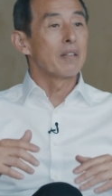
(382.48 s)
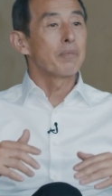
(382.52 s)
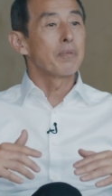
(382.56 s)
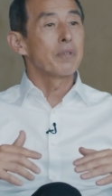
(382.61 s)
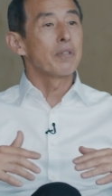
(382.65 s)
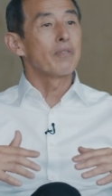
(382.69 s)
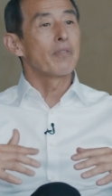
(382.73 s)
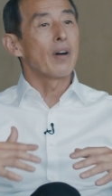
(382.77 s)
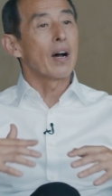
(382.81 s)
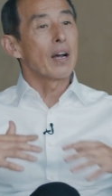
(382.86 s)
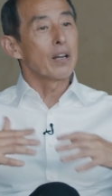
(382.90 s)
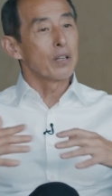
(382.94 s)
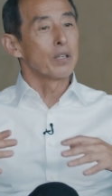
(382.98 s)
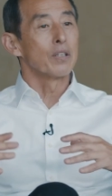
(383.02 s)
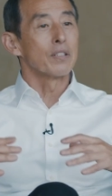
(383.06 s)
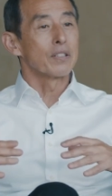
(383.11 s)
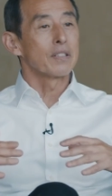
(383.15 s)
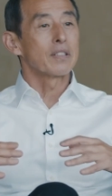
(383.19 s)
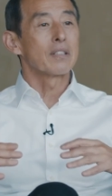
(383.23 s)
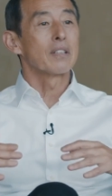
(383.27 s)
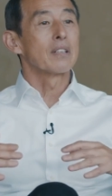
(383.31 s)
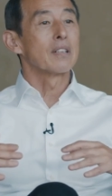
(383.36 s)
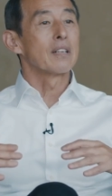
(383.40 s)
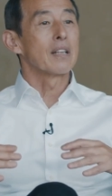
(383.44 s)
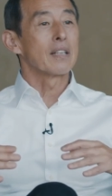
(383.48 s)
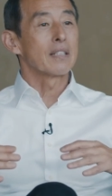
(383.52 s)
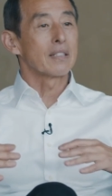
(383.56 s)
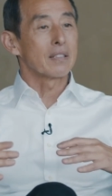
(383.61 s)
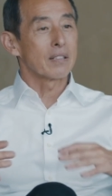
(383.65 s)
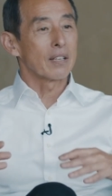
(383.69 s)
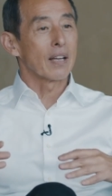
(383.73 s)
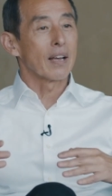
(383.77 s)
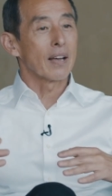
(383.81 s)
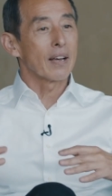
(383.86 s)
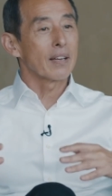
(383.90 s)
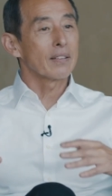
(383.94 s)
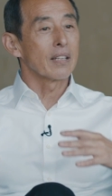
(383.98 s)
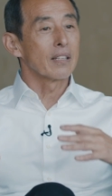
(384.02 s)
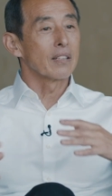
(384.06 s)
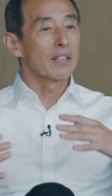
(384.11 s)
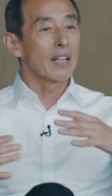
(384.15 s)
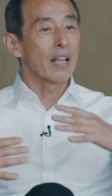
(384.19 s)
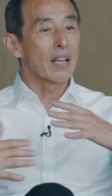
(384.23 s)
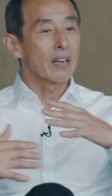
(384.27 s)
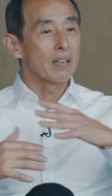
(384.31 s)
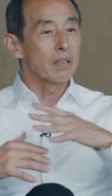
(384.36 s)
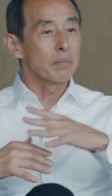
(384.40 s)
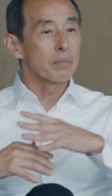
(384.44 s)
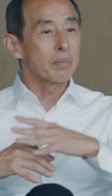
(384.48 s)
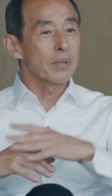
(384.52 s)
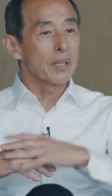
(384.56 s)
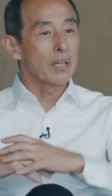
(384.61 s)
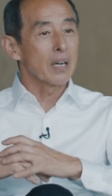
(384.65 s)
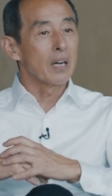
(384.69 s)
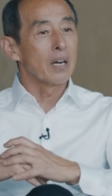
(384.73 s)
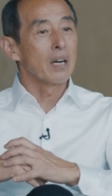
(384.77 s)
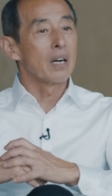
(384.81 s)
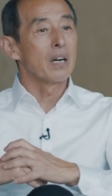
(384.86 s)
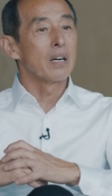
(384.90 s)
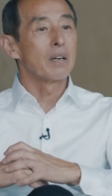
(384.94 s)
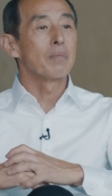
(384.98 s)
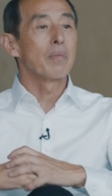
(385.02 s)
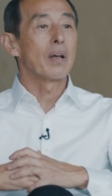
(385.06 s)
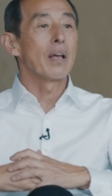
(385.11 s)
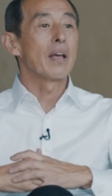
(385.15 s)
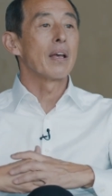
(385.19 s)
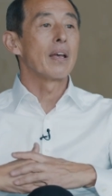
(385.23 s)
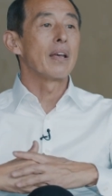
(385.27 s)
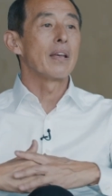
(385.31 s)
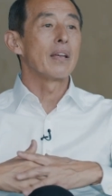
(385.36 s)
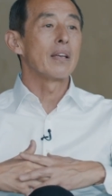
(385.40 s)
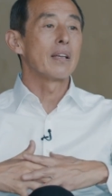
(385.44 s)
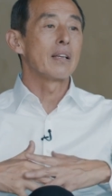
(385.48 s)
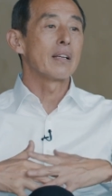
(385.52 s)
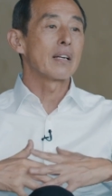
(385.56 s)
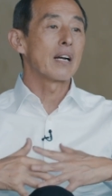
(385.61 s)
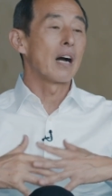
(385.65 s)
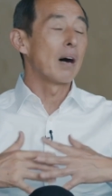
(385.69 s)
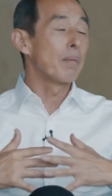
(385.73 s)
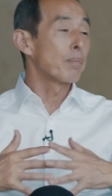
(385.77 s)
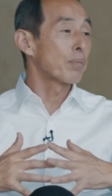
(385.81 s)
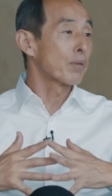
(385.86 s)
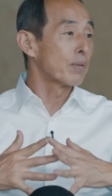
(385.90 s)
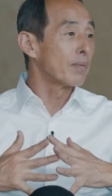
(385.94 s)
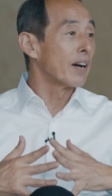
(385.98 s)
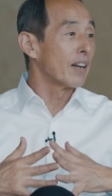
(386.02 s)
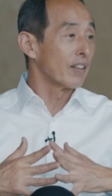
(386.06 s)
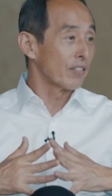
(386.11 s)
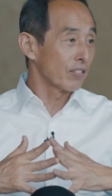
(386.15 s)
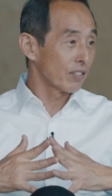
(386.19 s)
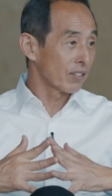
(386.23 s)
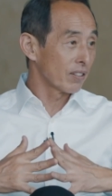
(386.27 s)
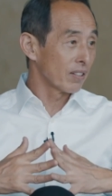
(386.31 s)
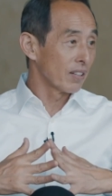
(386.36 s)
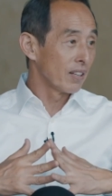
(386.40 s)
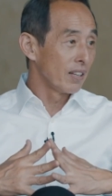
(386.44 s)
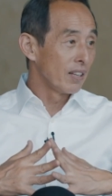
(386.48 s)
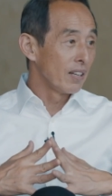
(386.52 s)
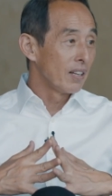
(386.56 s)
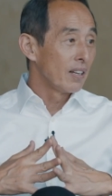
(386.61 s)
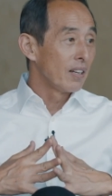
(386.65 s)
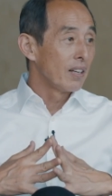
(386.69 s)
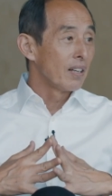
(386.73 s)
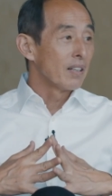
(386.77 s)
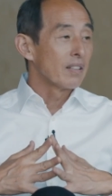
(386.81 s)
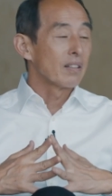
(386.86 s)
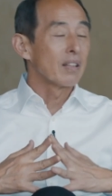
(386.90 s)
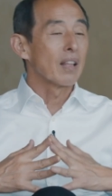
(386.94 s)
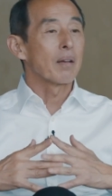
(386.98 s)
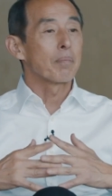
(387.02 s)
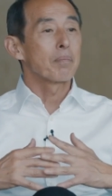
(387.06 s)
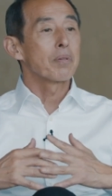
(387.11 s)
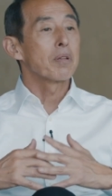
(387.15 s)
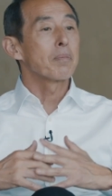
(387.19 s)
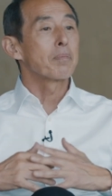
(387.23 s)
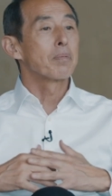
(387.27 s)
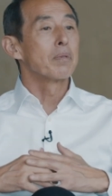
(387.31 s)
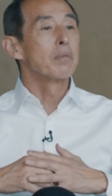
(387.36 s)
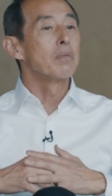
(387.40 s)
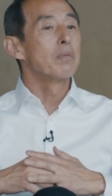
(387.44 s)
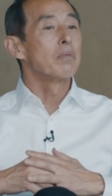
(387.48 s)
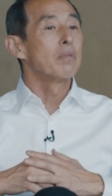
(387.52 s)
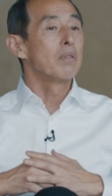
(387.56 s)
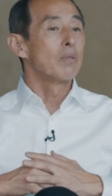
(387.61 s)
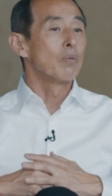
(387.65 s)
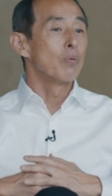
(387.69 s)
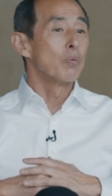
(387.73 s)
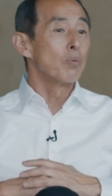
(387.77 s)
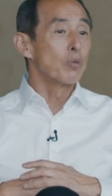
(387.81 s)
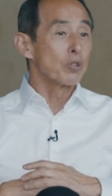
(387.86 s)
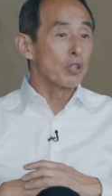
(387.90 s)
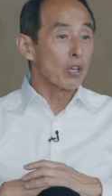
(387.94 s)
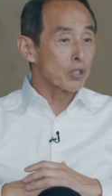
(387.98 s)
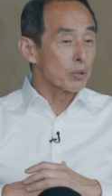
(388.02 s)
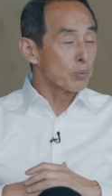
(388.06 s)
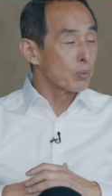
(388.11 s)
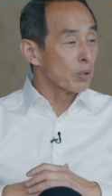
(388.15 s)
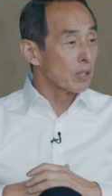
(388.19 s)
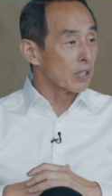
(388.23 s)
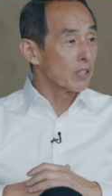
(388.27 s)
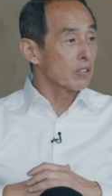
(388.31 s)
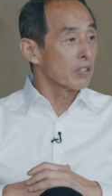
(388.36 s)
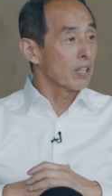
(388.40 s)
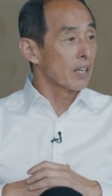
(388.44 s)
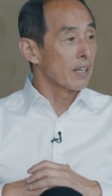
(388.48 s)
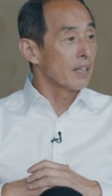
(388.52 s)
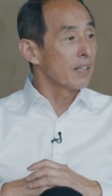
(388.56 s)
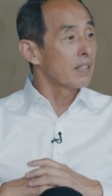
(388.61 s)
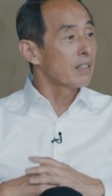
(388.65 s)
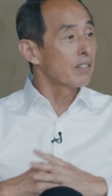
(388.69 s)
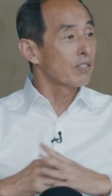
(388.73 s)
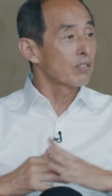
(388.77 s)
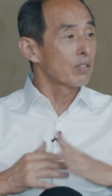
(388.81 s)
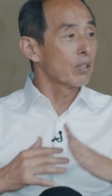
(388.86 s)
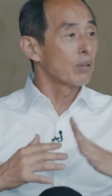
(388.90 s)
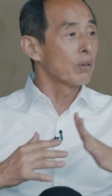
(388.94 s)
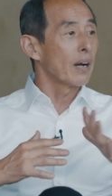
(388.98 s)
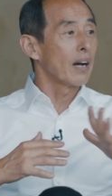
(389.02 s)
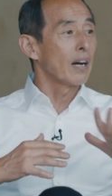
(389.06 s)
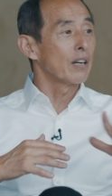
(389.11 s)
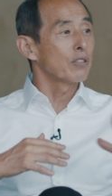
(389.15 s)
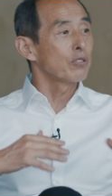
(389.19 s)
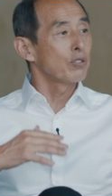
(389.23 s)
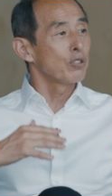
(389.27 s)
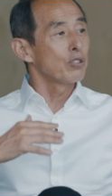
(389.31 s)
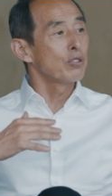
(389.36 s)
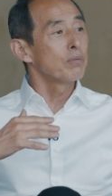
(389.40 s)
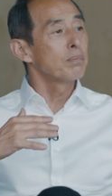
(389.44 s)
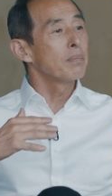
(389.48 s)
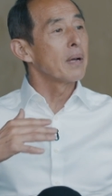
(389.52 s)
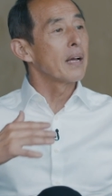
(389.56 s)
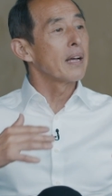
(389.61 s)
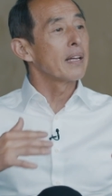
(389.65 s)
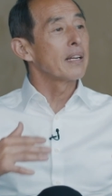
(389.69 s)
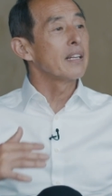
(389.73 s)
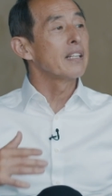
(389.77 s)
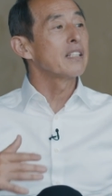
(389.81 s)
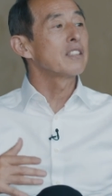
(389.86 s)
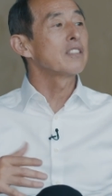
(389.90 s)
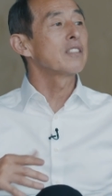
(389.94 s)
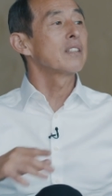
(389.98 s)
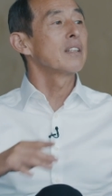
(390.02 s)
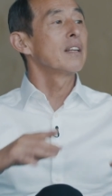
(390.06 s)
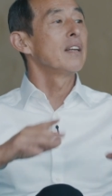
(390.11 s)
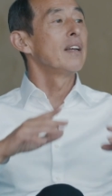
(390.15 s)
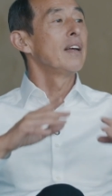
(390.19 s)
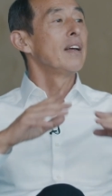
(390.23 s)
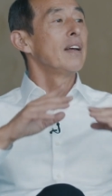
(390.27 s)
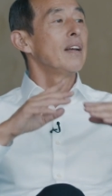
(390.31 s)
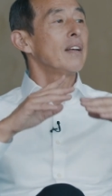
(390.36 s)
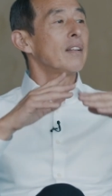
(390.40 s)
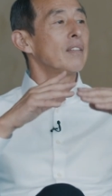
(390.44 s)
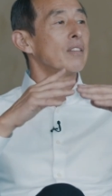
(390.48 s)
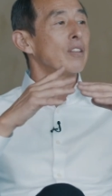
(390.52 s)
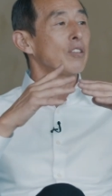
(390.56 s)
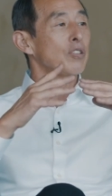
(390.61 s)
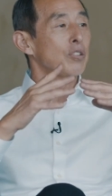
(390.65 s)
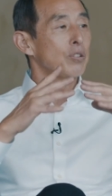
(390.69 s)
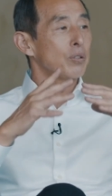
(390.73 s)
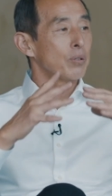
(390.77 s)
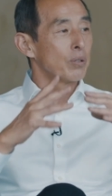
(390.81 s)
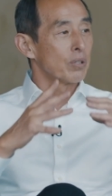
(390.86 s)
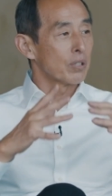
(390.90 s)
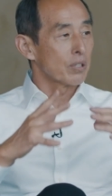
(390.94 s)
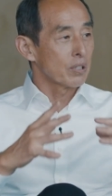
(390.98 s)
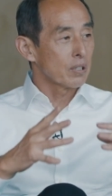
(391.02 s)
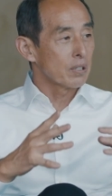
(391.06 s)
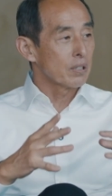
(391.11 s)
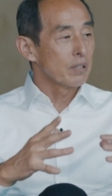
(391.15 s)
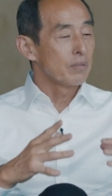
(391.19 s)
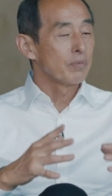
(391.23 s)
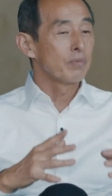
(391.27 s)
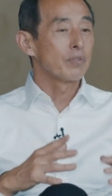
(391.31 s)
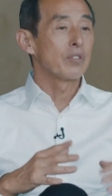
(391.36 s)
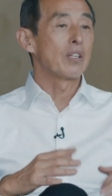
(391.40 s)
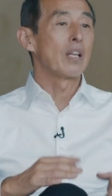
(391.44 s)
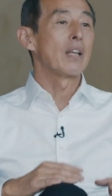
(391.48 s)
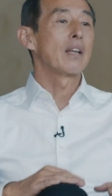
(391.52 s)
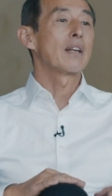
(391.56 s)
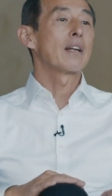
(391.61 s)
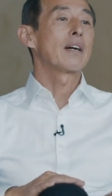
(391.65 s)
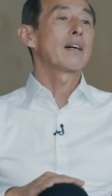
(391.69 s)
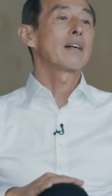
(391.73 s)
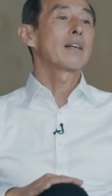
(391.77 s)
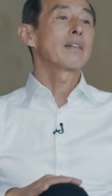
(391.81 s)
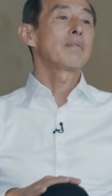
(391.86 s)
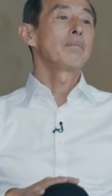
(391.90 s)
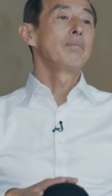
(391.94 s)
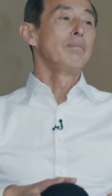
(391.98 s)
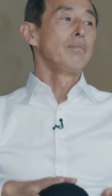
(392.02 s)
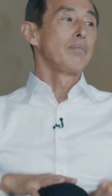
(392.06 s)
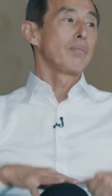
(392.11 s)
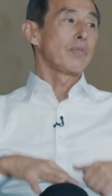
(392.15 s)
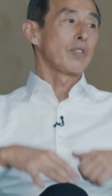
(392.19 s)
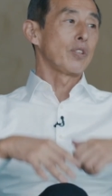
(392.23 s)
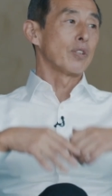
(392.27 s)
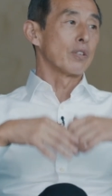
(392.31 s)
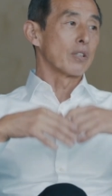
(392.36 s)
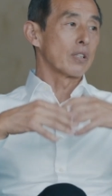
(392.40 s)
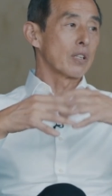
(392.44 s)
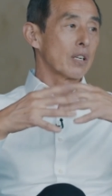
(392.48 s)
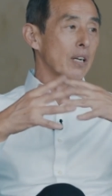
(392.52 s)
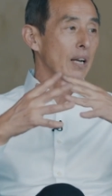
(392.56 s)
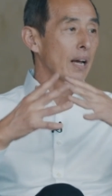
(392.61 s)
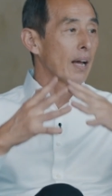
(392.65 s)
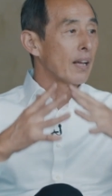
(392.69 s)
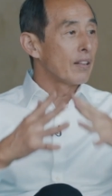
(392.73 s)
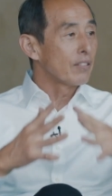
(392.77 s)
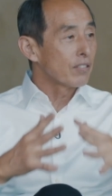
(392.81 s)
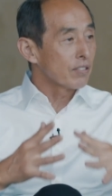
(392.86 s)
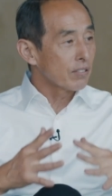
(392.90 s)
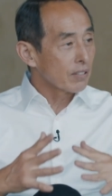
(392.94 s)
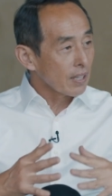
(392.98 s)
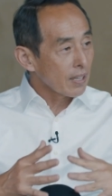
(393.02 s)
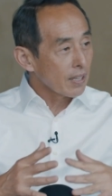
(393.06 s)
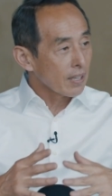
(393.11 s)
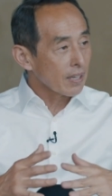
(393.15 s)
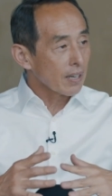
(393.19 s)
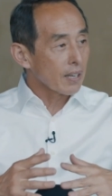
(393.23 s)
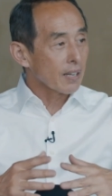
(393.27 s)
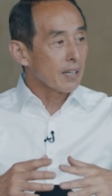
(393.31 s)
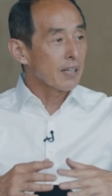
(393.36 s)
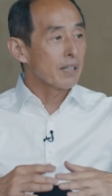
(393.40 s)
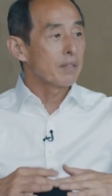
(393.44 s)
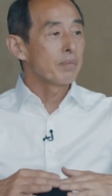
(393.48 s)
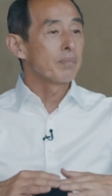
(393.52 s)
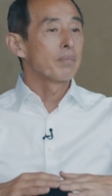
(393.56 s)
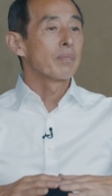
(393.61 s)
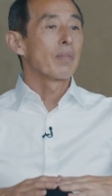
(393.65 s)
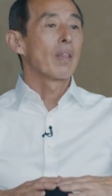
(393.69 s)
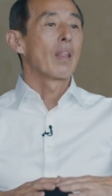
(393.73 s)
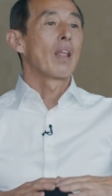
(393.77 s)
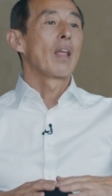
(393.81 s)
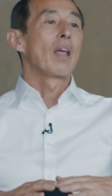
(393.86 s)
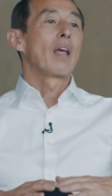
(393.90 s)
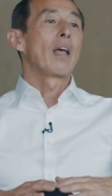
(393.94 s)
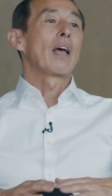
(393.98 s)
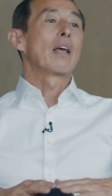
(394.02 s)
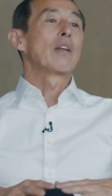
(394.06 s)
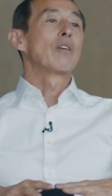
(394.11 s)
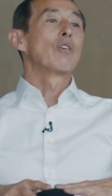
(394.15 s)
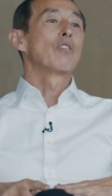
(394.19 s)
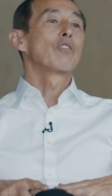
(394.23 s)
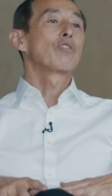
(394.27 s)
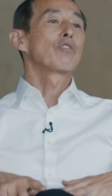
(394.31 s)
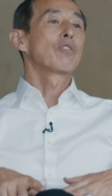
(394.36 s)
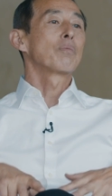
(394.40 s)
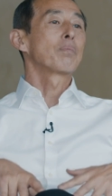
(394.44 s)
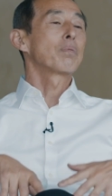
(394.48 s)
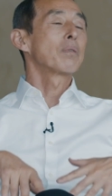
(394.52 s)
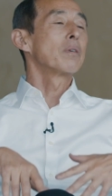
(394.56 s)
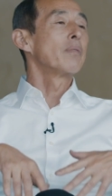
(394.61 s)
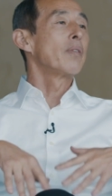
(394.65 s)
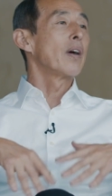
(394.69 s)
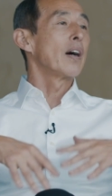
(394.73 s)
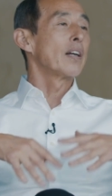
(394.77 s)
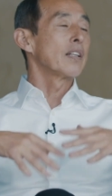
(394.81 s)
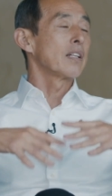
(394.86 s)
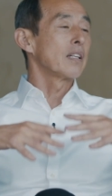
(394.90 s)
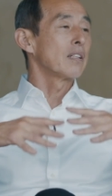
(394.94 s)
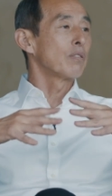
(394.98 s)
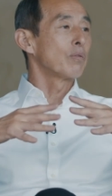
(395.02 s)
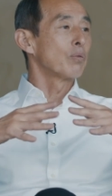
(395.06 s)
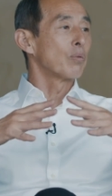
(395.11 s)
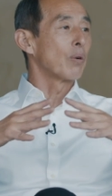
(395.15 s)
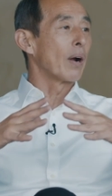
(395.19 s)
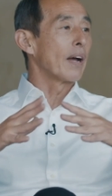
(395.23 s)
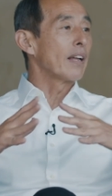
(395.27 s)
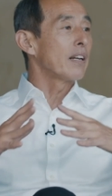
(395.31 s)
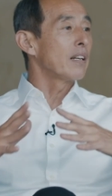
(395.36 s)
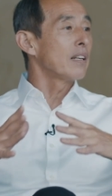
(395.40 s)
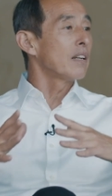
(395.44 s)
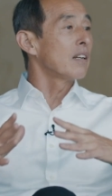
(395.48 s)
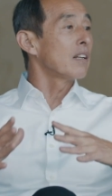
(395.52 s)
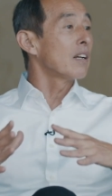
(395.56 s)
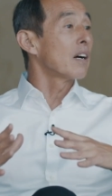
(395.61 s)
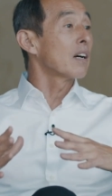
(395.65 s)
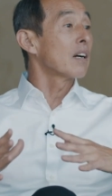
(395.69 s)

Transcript: if you violate that, then that'll become a compromise that people doesn't want to take. So how do you manage the, your data, your client's data, and also providing the right